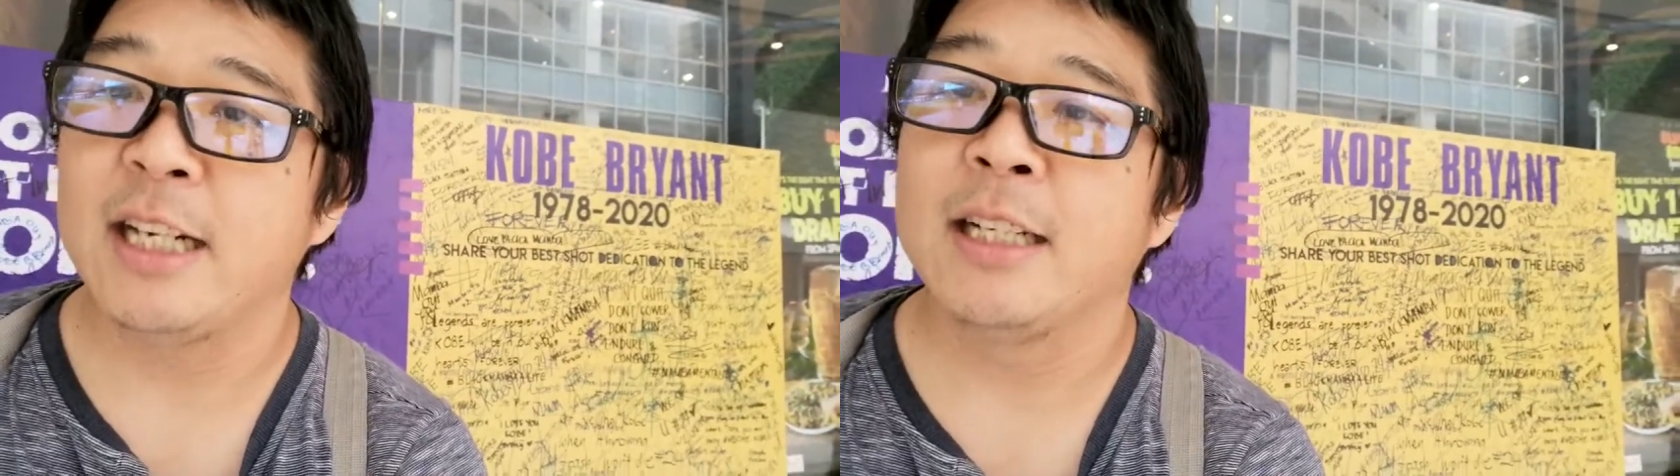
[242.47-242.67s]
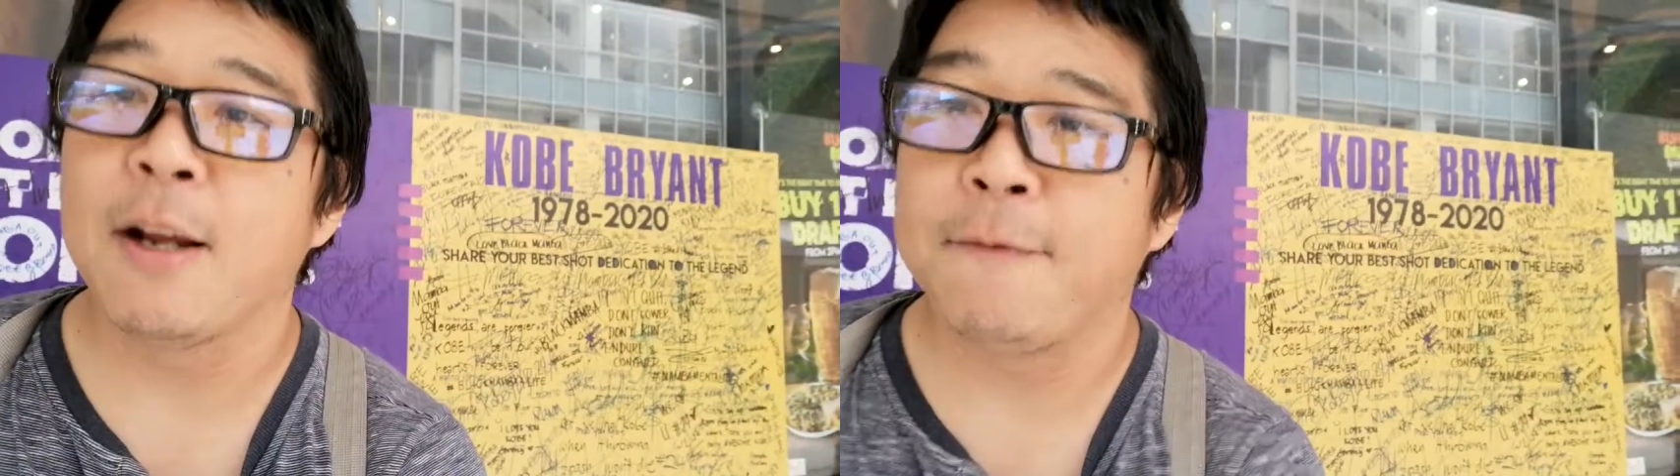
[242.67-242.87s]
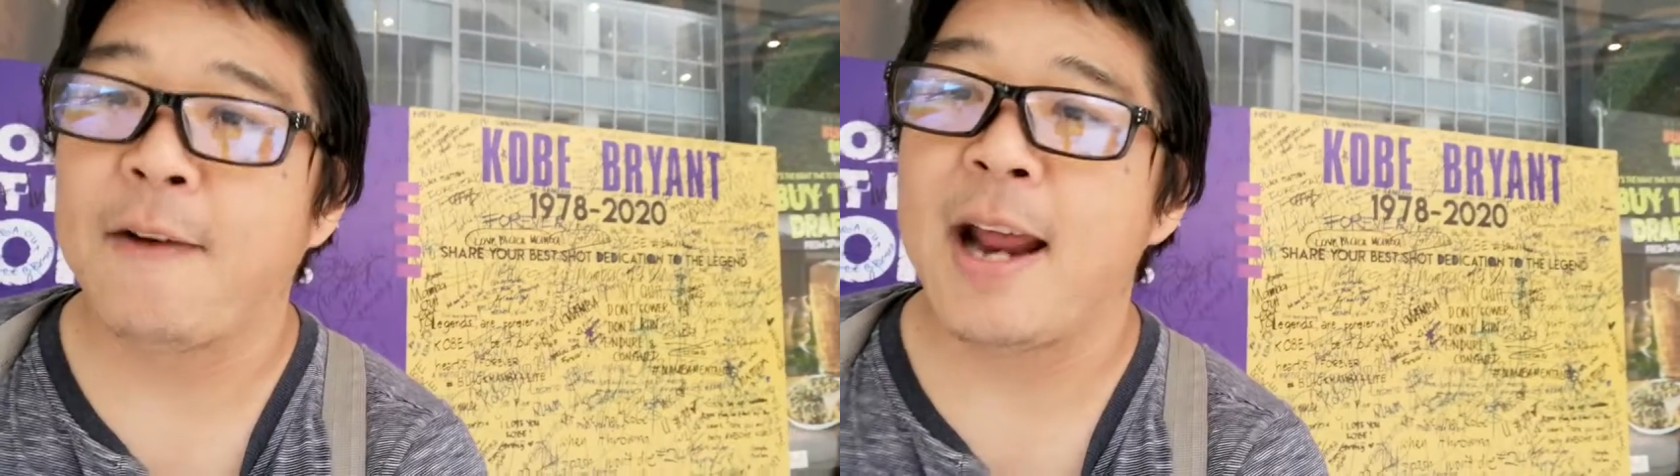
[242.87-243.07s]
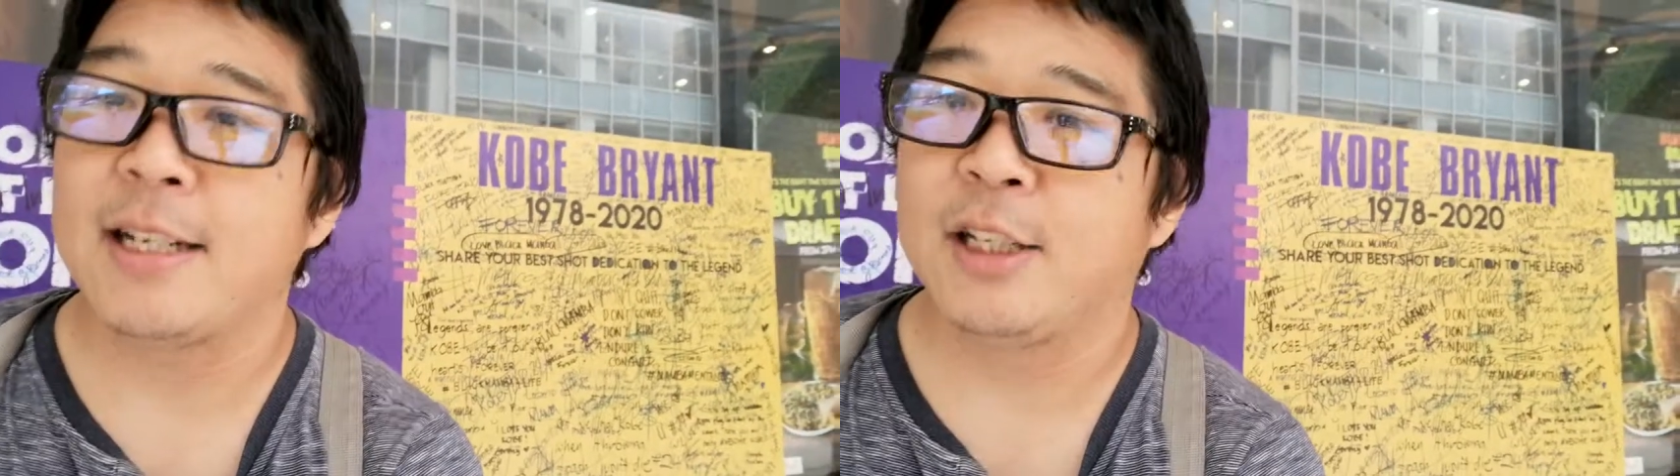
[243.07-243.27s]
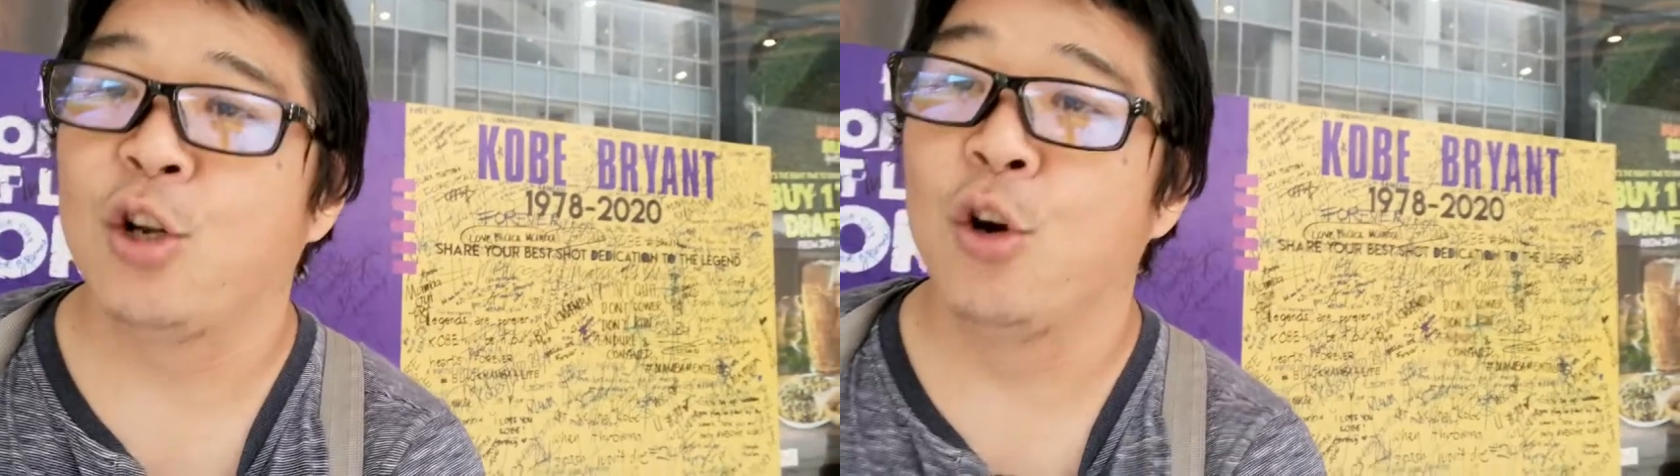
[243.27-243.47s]
the
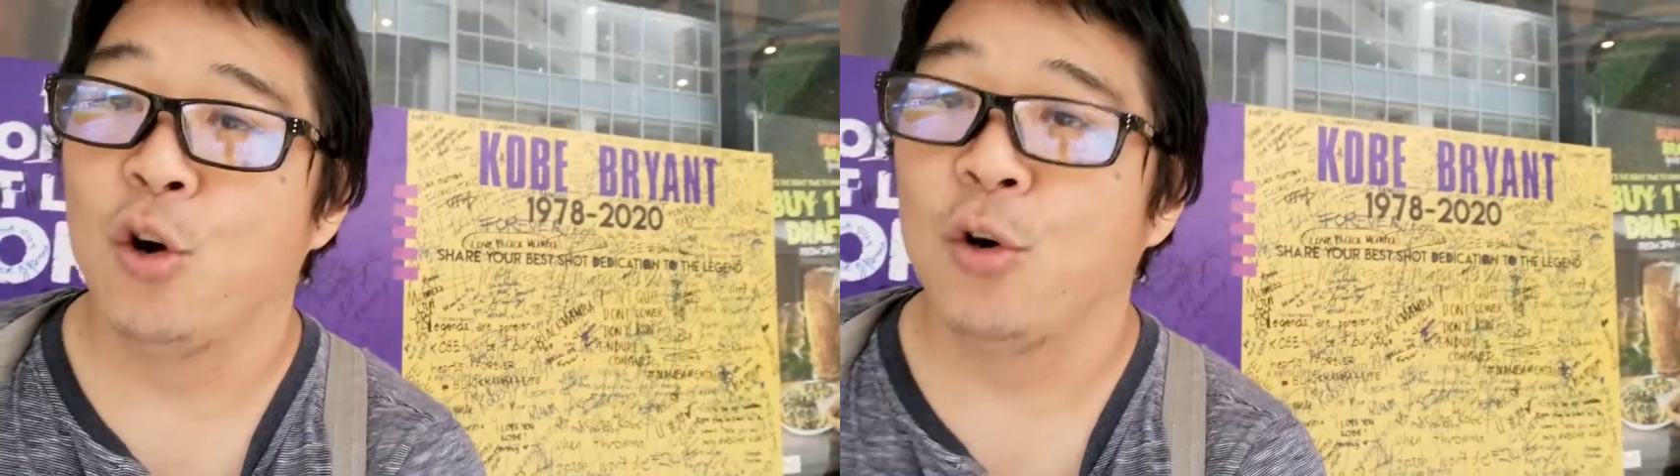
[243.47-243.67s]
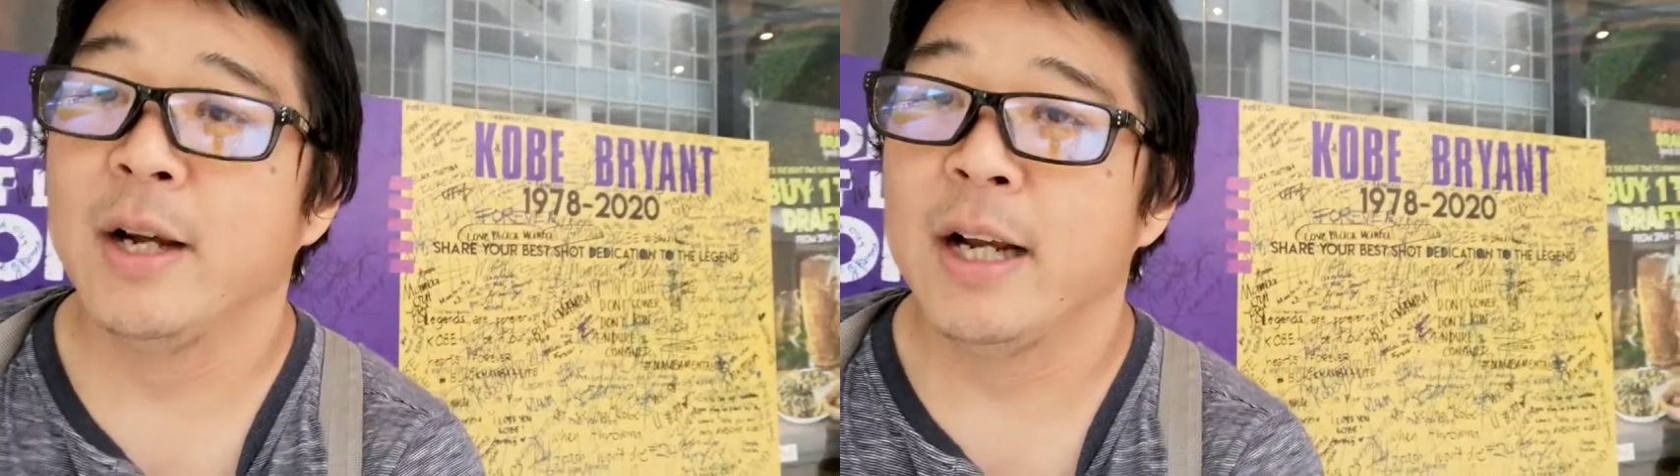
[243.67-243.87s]
defense to